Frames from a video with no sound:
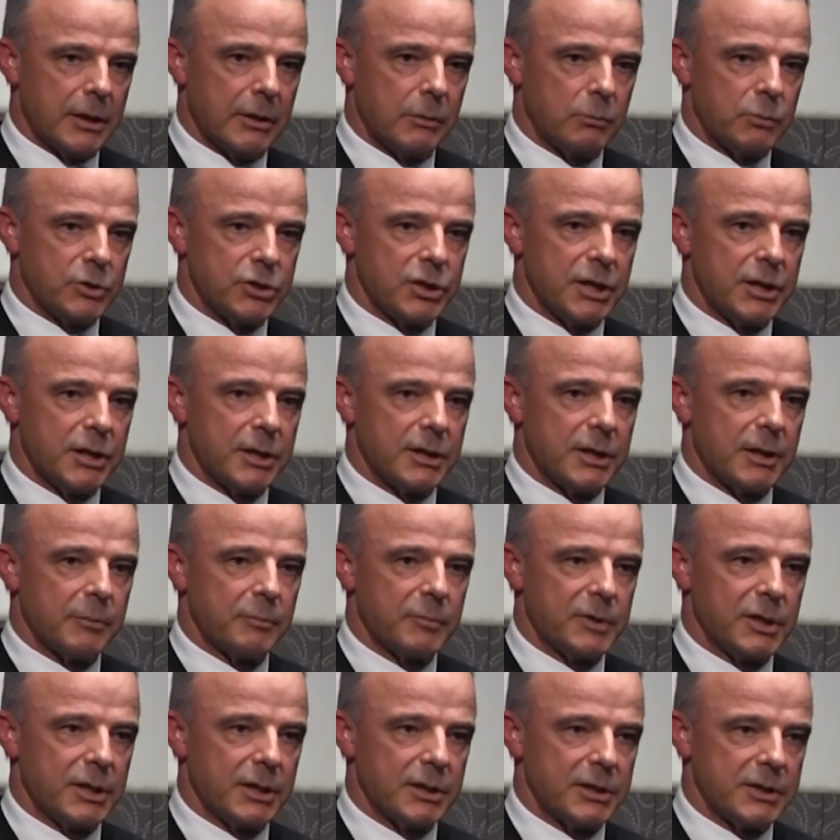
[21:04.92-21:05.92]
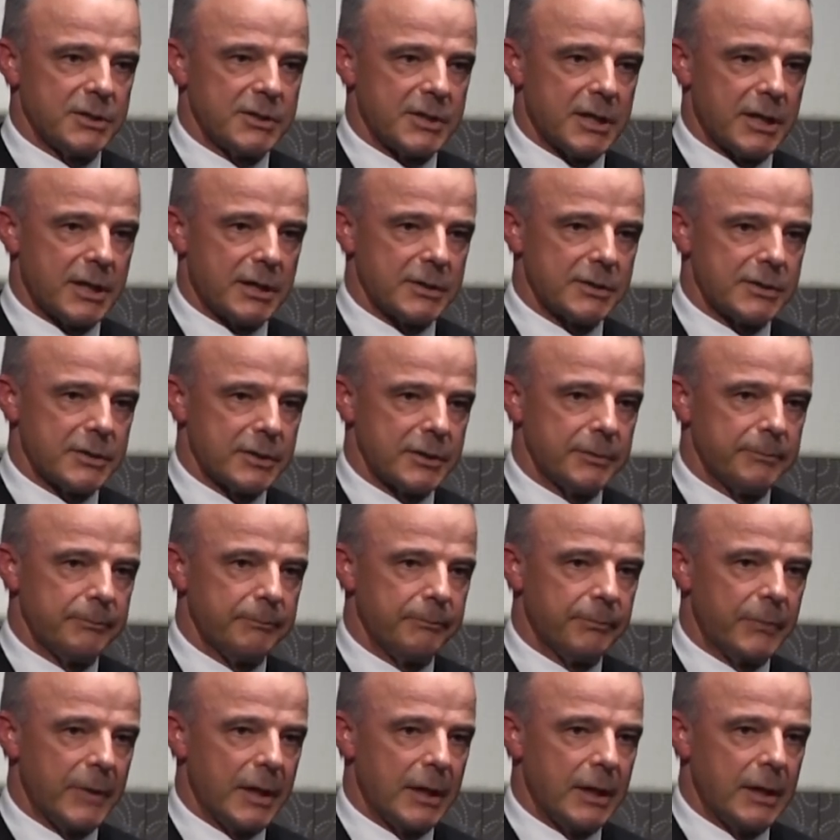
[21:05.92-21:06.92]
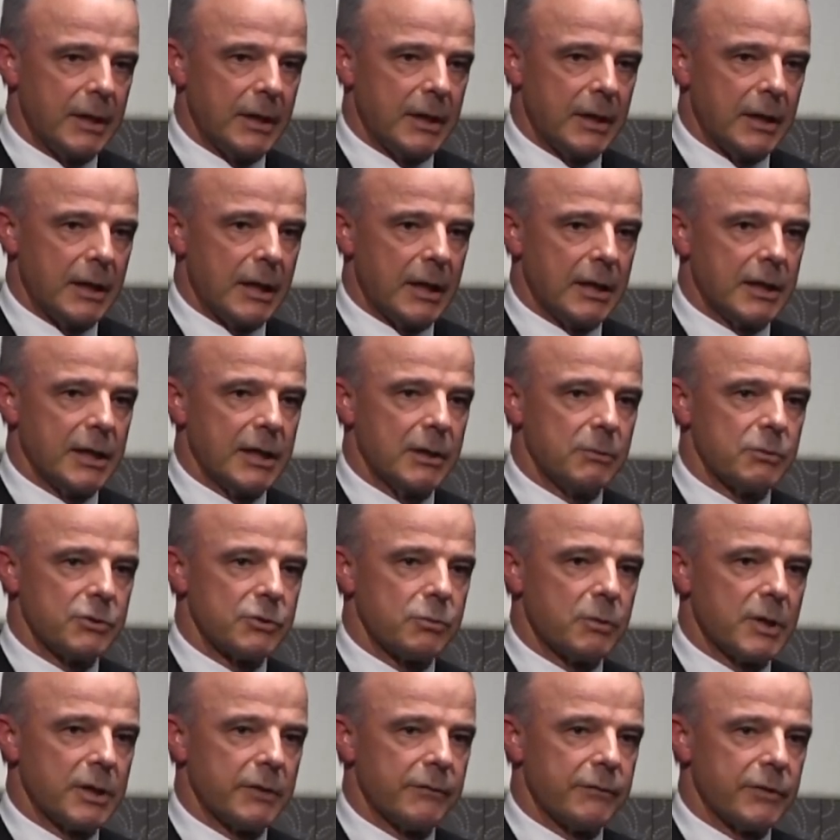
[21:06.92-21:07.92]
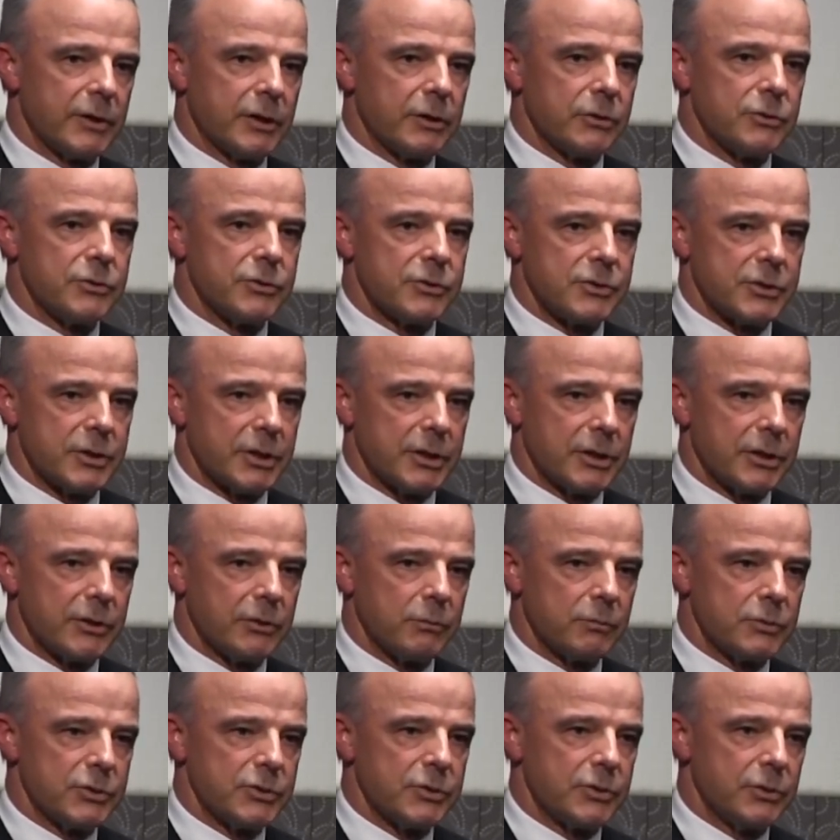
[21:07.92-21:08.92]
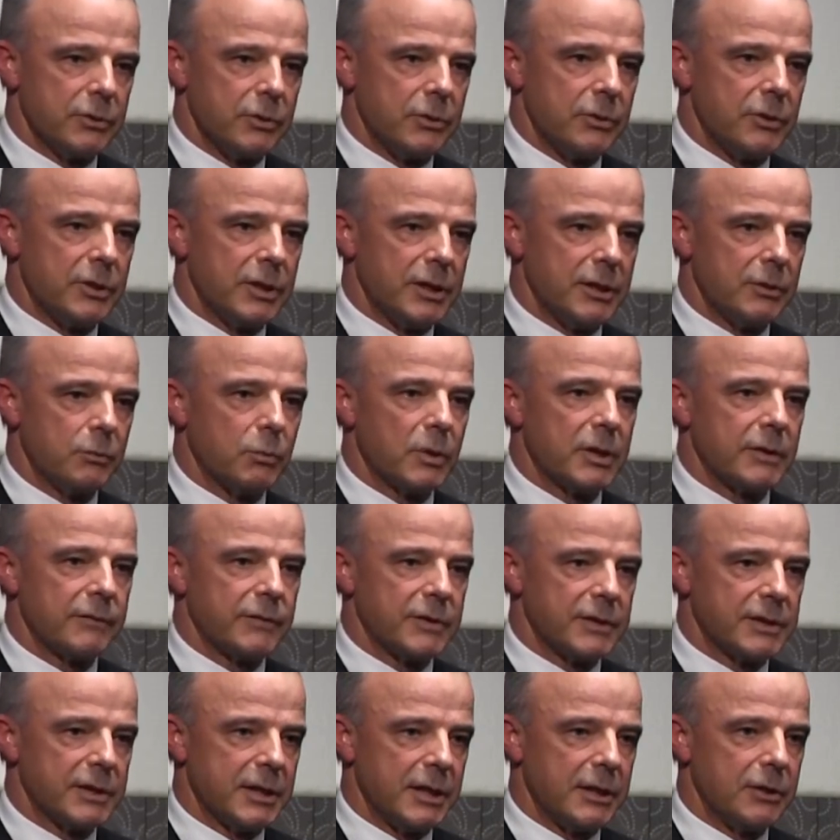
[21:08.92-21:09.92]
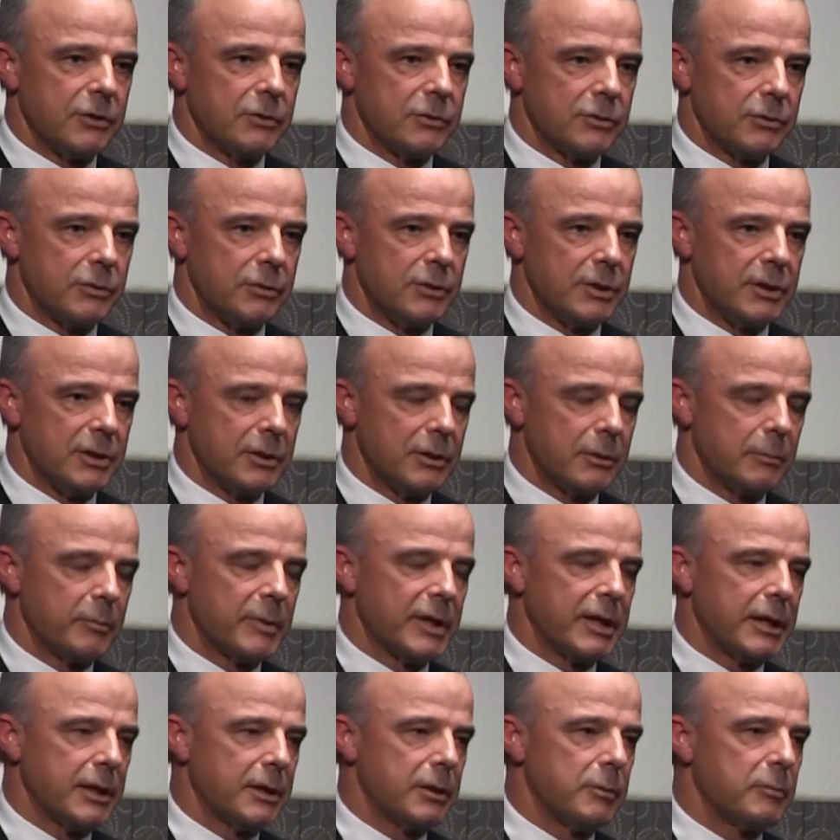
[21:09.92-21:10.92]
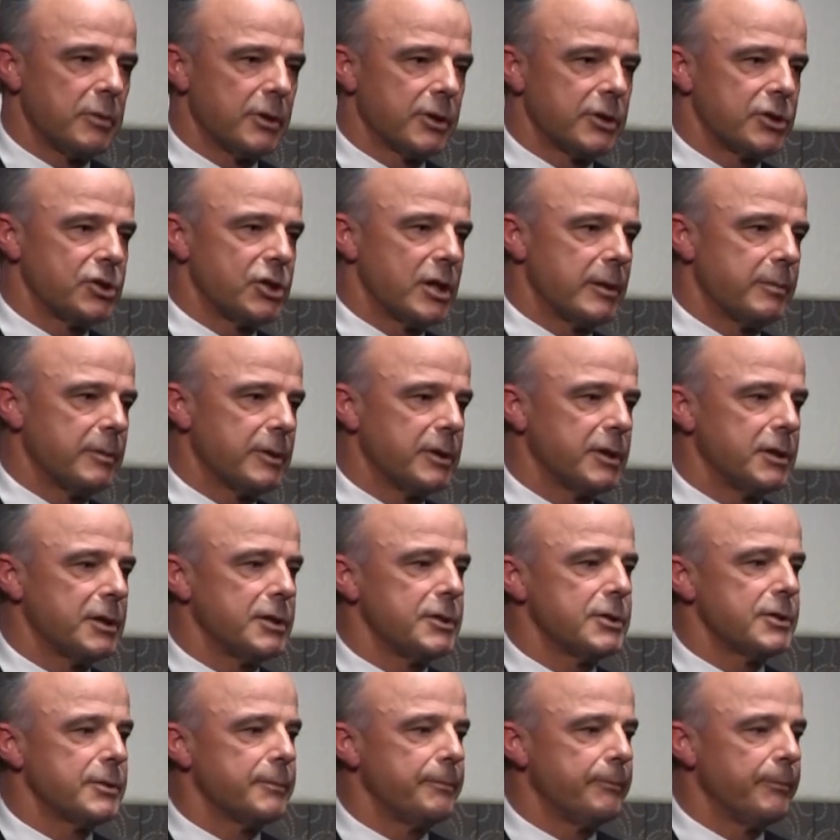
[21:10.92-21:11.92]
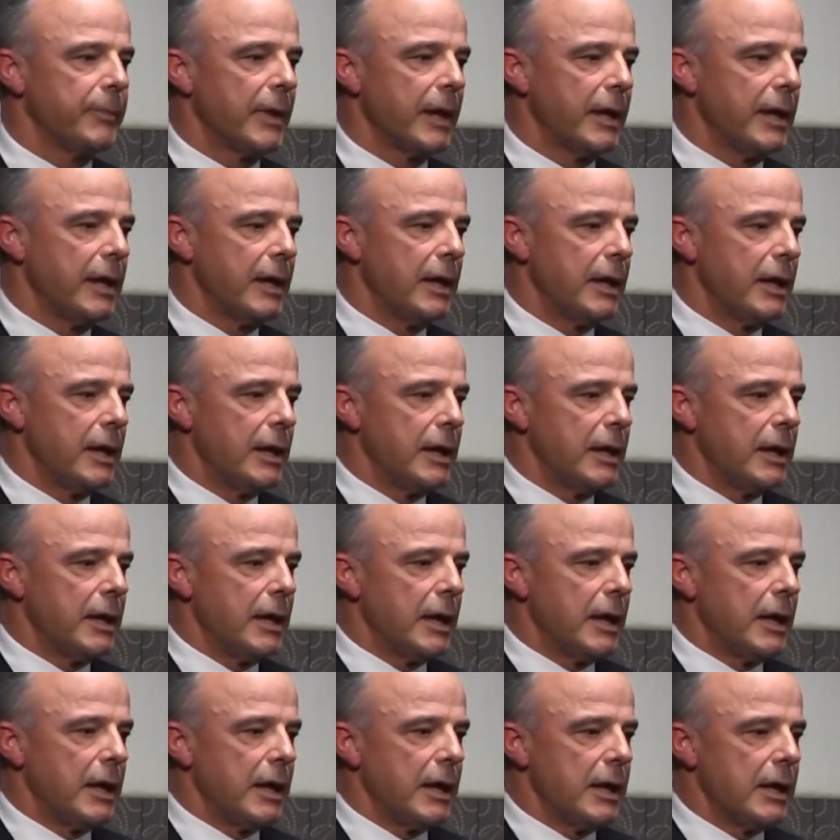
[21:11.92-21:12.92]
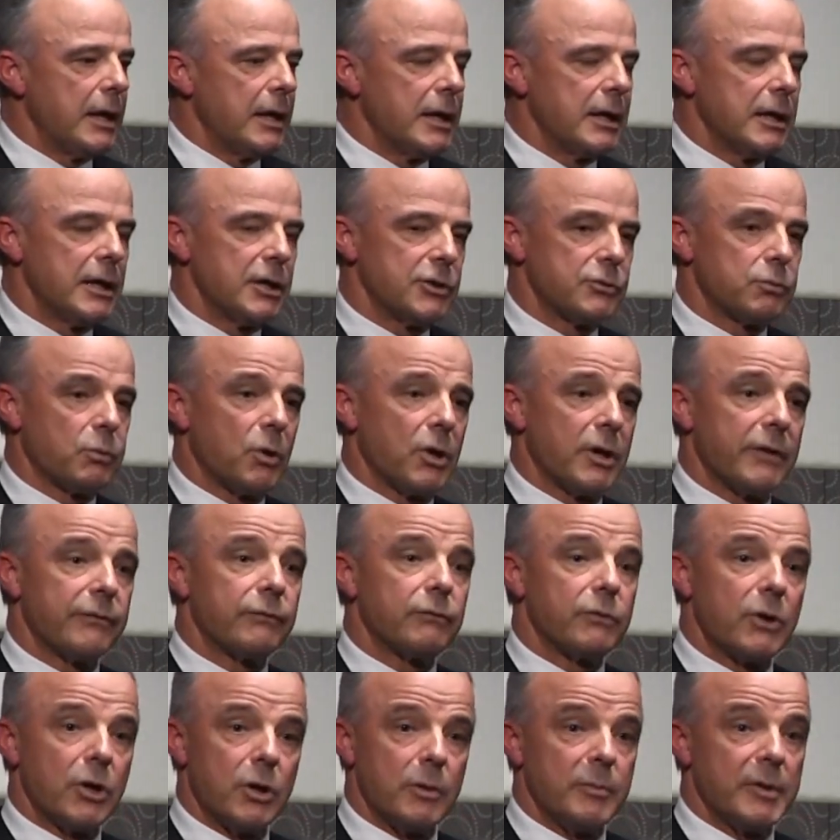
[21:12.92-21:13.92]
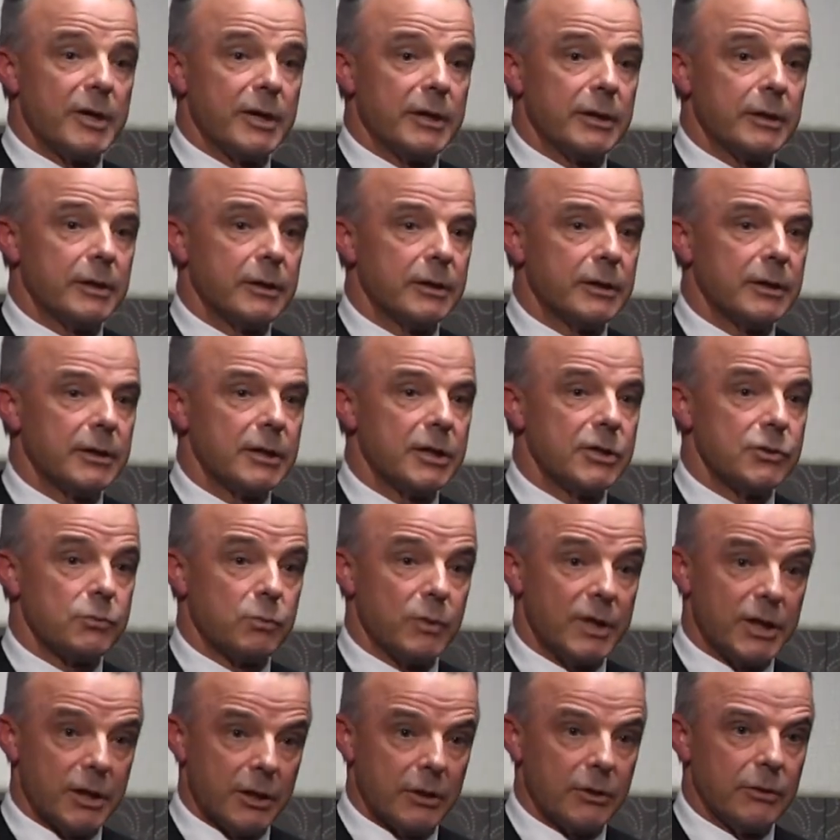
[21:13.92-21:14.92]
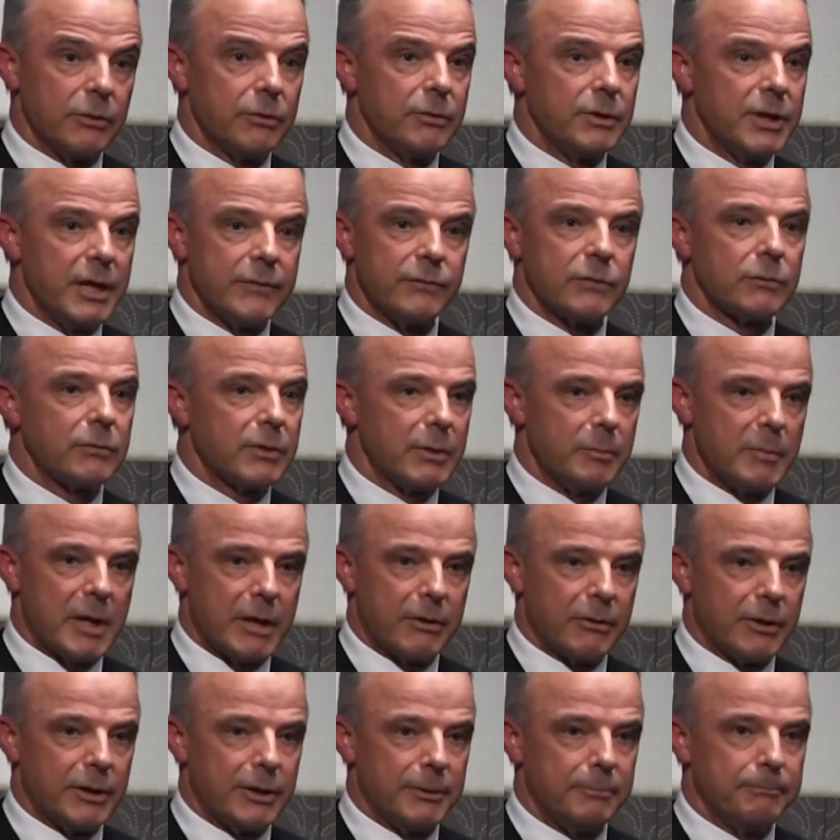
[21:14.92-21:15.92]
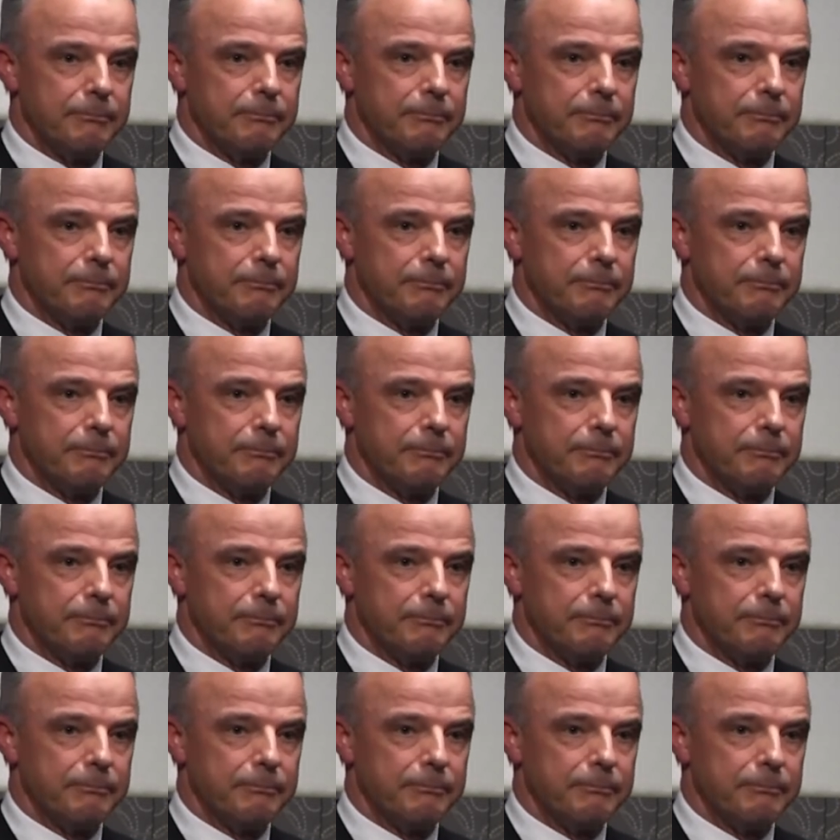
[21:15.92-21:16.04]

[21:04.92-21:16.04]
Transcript: which ended up being a disaster, and he was one of those that was turned in, one of the 10 turned in and beheaded by the Japanese. His wife, Roma, his widow, never remarried.